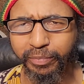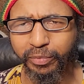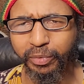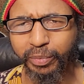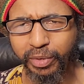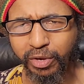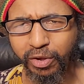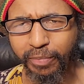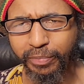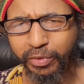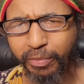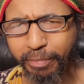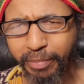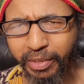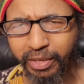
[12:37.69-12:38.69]
When we come to
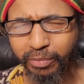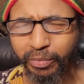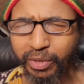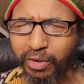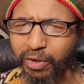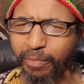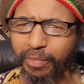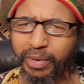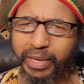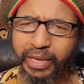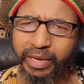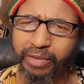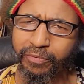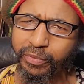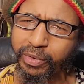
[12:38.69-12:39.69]
meet, we come
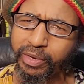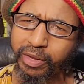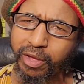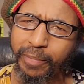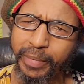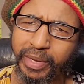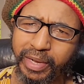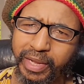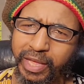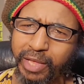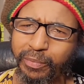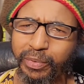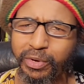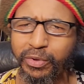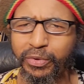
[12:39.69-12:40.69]
late. If we come in
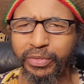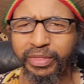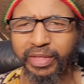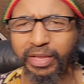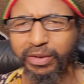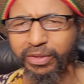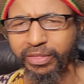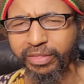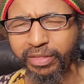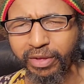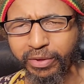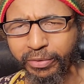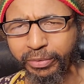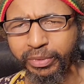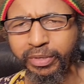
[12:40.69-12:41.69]
late, we don't send no
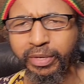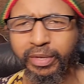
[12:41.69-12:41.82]
sound.